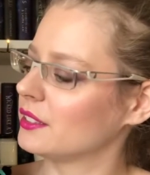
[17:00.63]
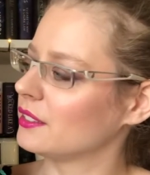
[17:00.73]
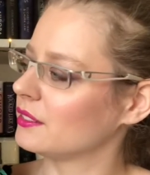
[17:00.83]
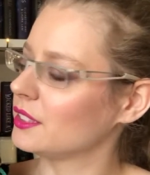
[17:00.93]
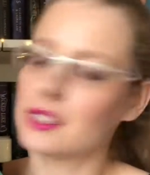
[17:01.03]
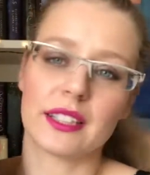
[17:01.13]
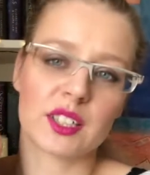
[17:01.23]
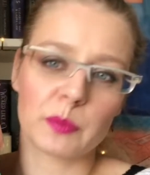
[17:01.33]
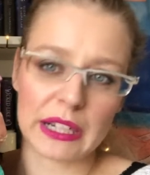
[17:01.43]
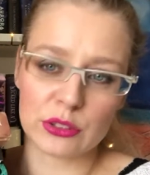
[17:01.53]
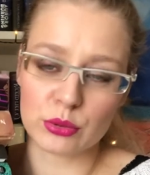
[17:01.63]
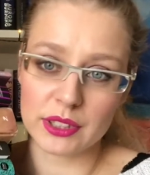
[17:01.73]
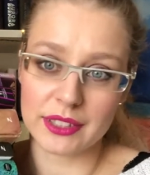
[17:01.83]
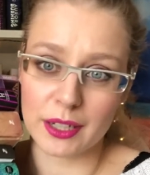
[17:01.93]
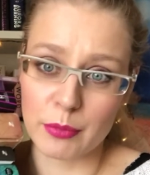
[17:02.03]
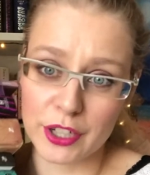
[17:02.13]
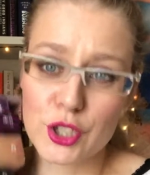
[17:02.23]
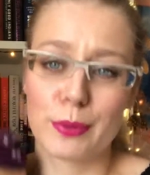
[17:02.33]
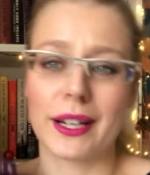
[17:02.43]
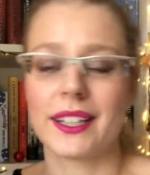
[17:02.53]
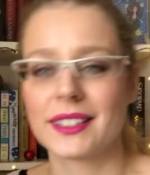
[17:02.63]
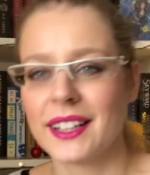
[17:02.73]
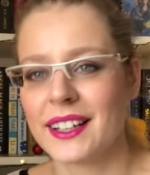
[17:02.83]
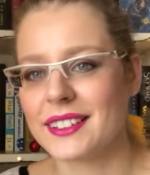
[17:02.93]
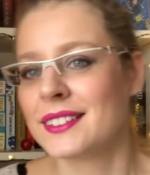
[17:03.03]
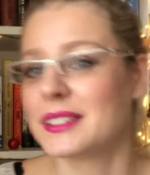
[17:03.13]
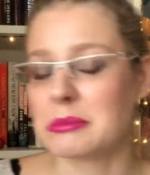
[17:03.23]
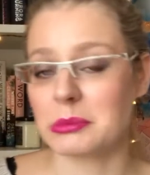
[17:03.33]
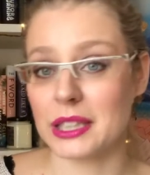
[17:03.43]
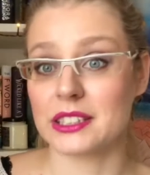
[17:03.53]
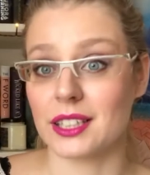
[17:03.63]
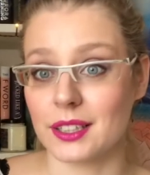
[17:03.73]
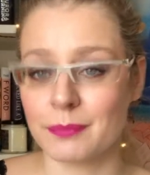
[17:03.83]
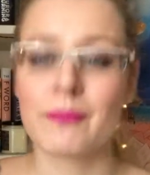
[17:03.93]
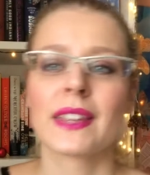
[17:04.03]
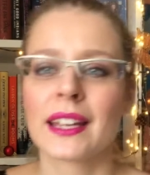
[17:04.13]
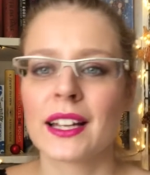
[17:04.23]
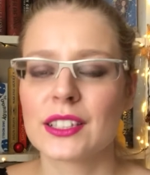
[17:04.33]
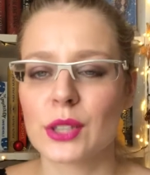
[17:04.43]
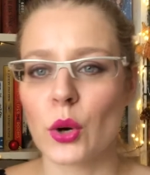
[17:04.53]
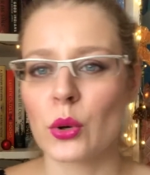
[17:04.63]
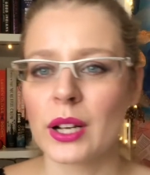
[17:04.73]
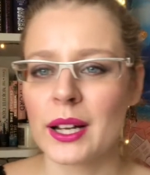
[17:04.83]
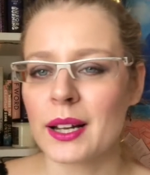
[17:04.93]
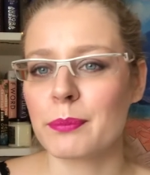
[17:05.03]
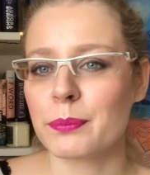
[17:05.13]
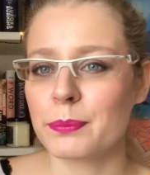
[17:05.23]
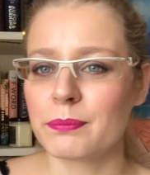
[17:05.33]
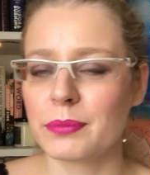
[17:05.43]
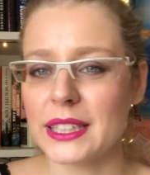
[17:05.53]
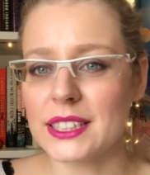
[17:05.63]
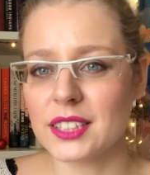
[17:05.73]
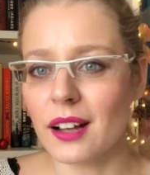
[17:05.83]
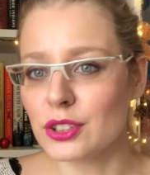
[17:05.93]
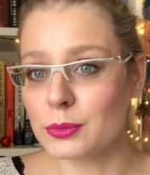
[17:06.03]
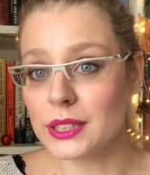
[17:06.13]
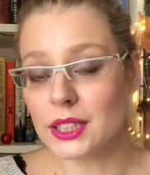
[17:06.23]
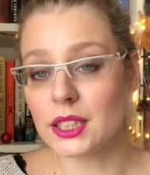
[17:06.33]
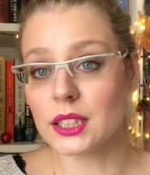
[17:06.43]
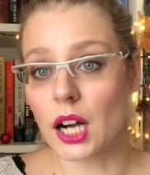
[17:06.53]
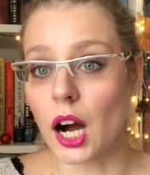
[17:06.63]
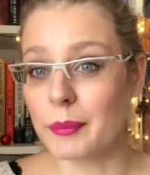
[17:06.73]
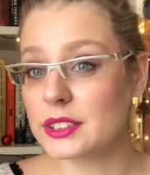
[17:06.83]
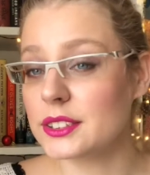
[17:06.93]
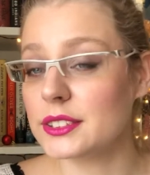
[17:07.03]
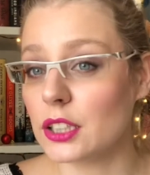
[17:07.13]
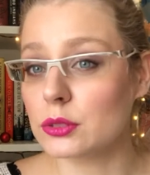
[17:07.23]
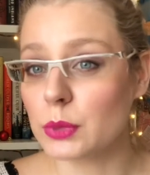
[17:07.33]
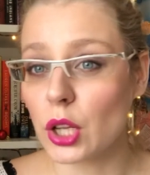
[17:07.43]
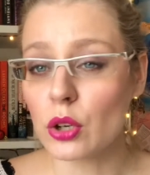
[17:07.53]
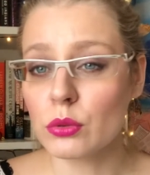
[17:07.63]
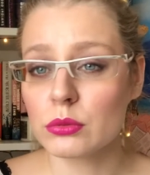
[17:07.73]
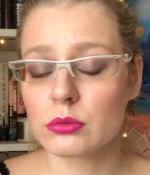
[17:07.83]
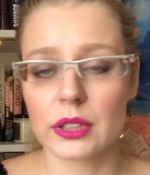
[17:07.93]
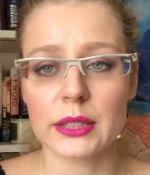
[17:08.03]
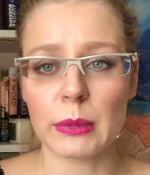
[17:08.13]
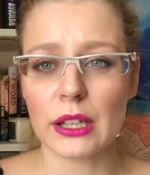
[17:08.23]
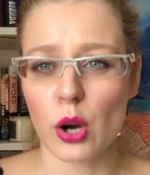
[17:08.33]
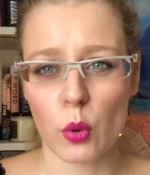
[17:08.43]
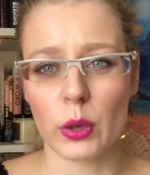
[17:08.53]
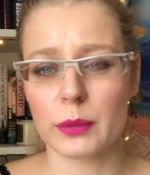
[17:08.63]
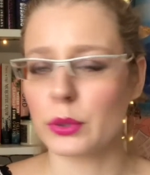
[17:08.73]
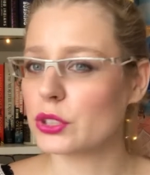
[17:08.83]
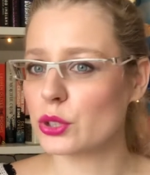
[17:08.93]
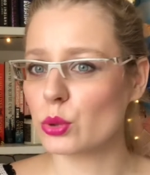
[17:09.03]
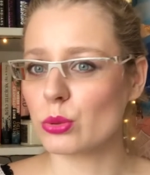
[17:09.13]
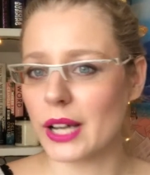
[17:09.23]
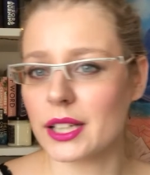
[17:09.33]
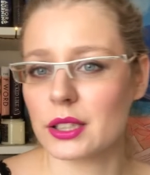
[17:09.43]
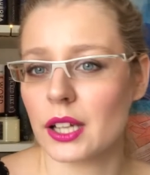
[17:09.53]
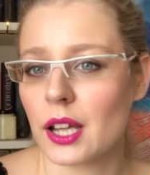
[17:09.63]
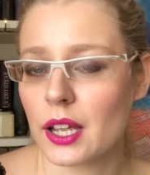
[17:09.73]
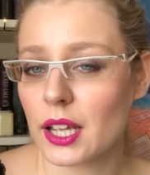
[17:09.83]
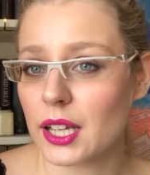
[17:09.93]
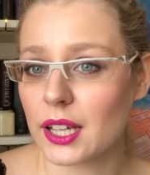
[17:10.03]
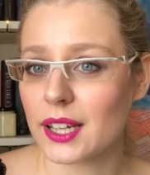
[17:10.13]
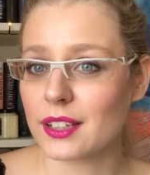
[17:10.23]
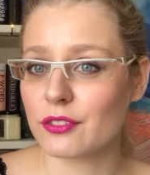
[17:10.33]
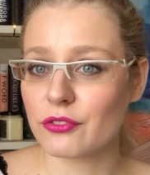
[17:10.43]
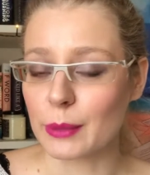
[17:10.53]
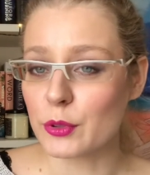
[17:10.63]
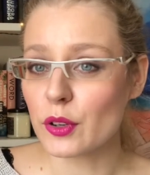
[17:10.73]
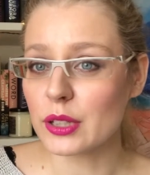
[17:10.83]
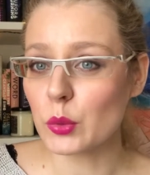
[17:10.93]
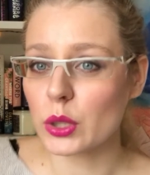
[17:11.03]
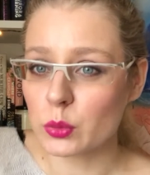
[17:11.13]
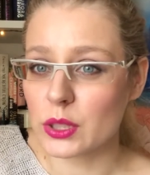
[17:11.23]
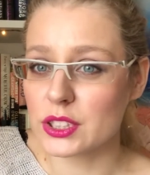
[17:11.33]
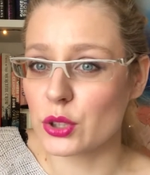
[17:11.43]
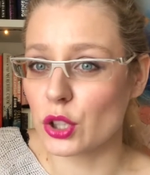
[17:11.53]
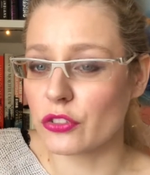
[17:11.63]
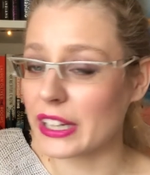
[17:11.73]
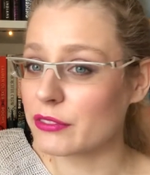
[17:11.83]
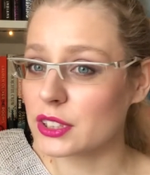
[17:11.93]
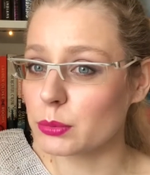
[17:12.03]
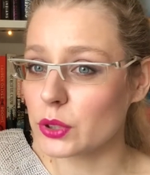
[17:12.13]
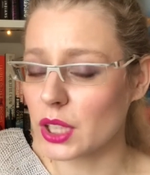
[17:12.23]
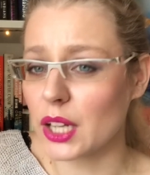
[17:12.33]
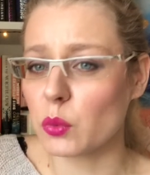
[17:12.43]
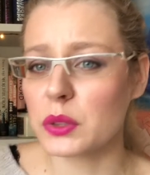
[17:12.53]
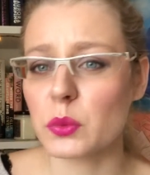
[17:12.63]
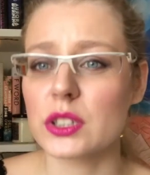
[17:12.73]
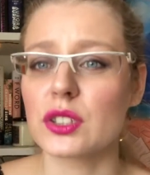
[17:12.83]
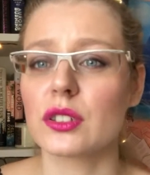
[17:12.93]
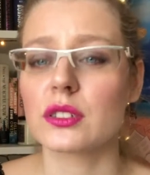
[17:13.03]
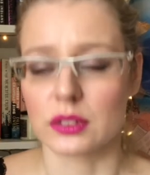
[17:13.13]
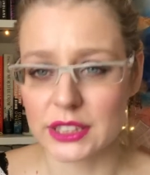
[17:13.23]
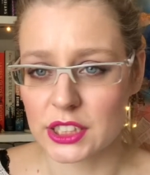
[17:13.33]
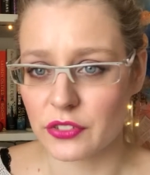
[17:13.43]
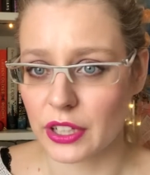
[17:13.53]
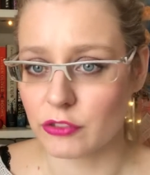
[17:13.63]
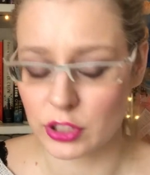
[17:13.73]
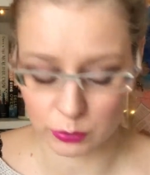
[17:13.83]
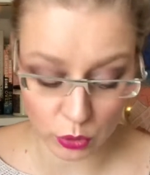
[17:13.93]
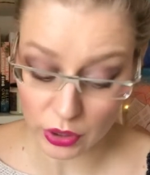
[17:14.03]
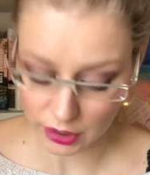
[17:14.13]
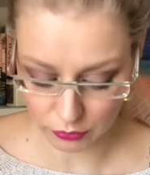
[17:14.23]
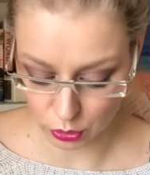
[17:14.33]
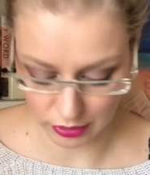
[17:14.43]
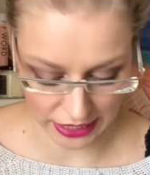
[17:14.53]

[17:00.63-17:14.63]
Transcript: Didn't expect to read that much, but that's good. So please talk to me in the comments down below. Let me know what books you read in February, what was your favorite book, and what was your least favorite book, if you had